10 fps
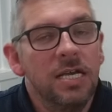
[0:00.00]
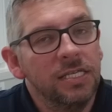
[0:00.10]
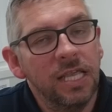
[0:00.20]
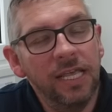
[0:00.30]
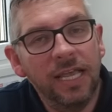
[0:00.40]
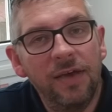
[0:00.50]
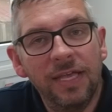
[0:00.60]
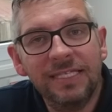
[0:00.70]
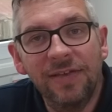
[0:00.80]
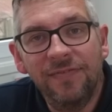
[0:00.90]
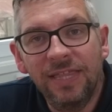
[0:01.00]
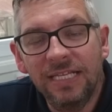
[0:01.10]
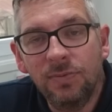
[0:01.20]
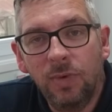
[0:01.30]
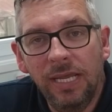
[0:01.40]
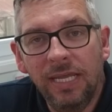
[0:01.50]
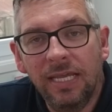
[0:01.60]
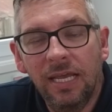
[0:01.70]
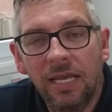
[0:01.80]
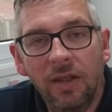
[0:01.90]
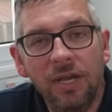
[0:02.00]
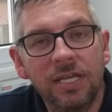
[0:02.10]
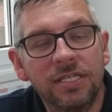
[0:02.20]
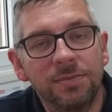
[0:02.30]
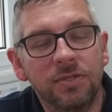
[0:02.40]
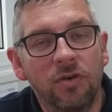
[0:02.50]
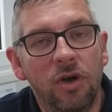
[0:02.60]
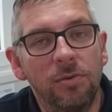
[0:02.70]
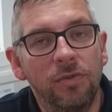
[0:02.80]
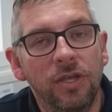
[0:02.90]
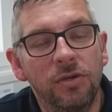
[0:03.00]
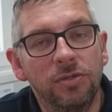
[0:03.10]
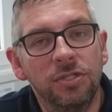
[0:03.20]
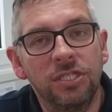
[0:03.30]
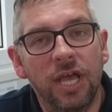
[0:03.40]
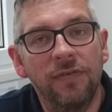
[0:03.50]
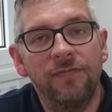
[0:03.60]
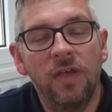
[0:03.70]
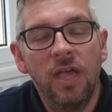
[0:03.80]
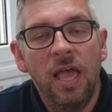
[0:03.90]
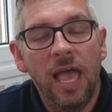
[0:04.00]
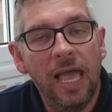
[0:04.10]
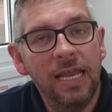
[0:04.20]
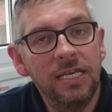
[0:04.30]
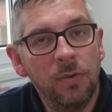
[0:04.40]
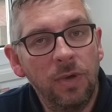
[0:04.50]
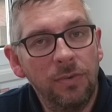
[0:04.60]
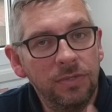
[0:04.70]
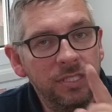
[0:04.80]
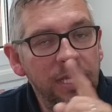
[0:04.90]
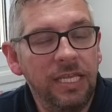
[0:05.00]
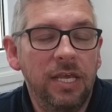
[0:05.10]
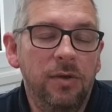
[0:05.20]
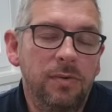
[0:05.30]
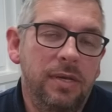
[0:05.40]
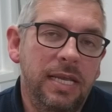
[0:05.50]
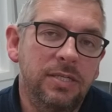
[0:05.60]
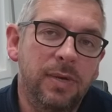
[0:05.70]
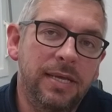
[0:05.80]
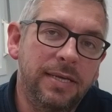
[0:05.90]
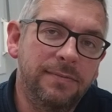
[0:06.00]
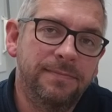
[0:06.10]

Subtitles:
So there you go, that's it for this week. Like and subscribe, all the usual stuff, and we will see you next week.